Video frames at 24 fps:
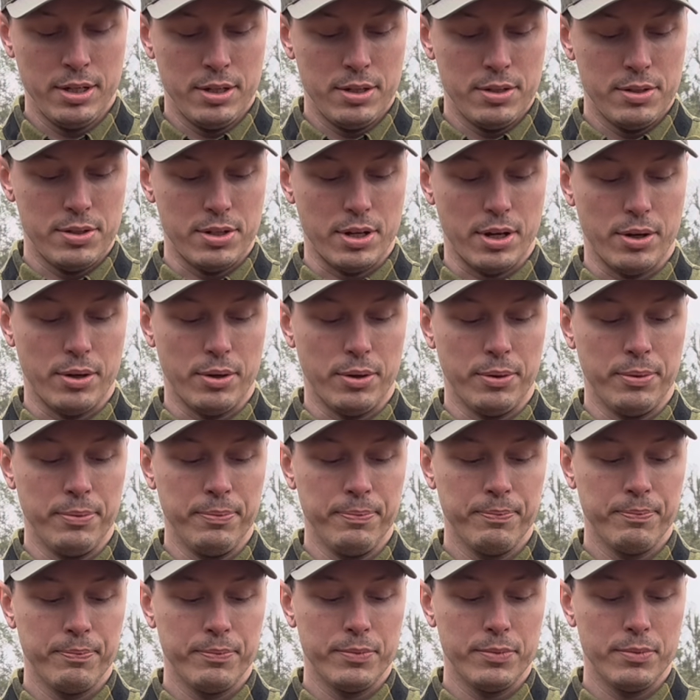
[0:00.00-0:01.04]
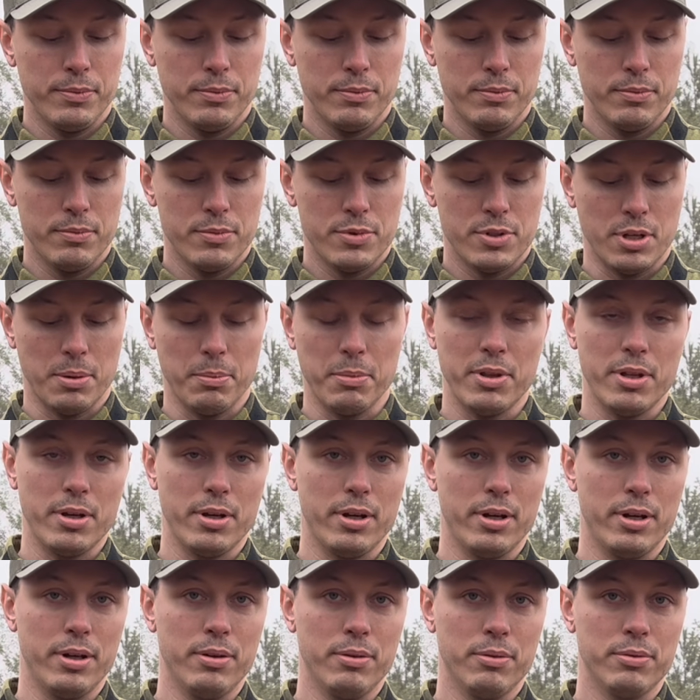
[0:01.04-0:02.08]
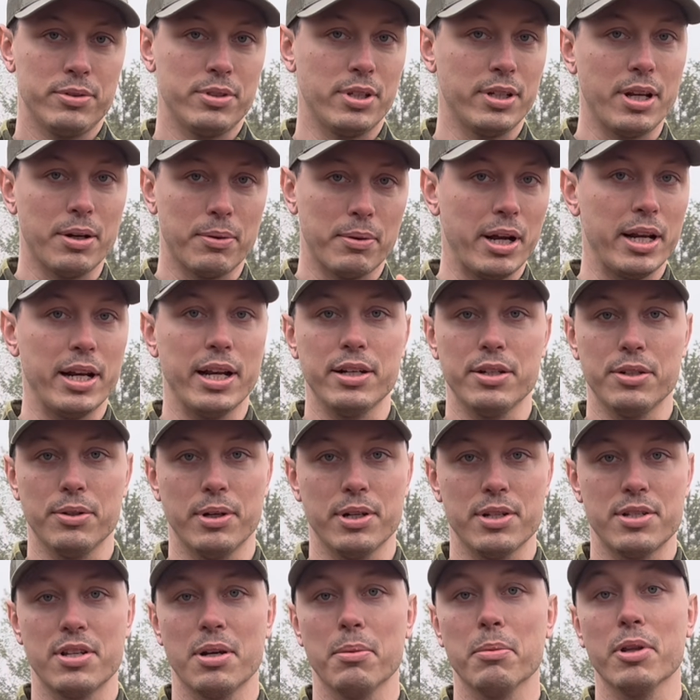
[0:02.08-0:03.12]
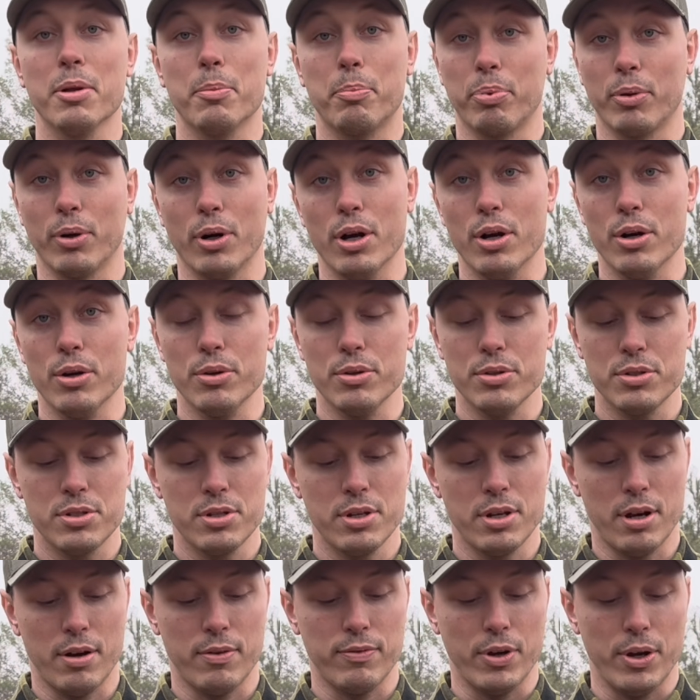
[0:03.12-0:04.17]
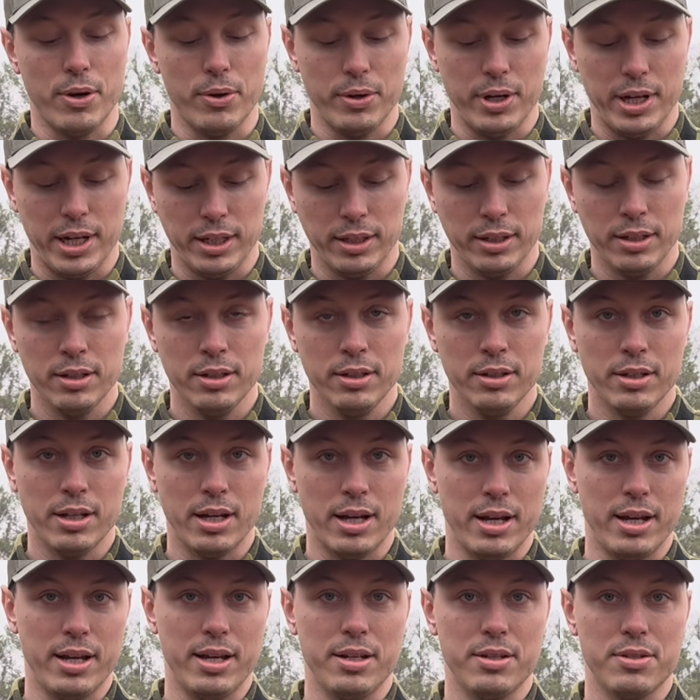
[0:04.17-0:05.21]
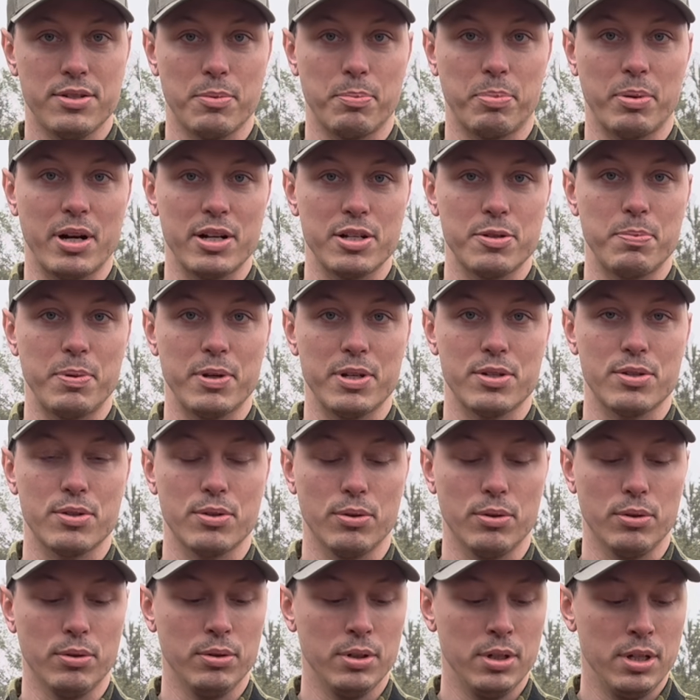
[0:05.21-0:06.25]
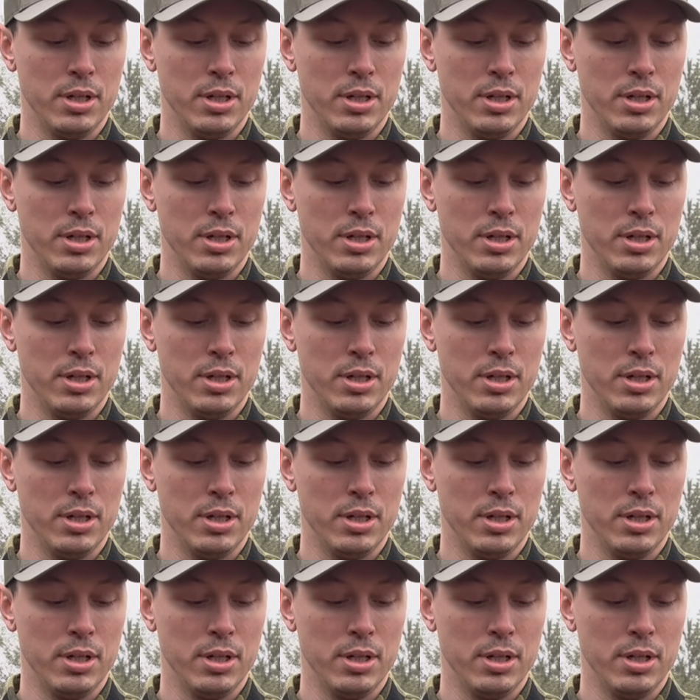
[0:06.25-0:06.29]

So to get right into it, some of the pros of owning a suppressed pistol